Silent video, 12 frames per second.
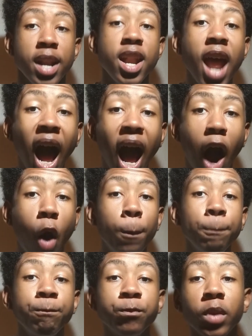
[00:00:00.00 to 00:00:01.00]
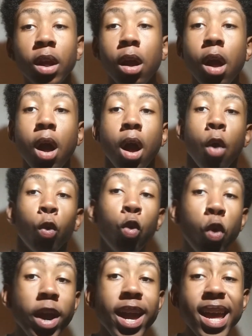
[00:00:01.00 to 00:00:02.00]
Now,
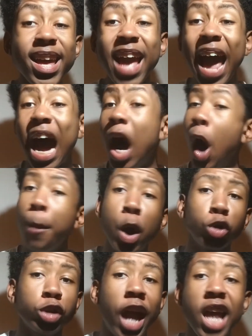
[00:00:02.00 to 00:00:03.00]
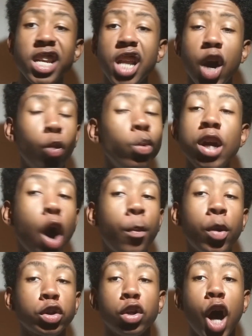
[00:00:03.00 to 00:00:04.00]
we
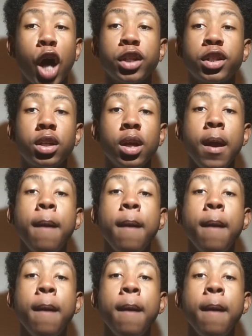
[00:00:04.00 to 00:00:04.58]
almost lost,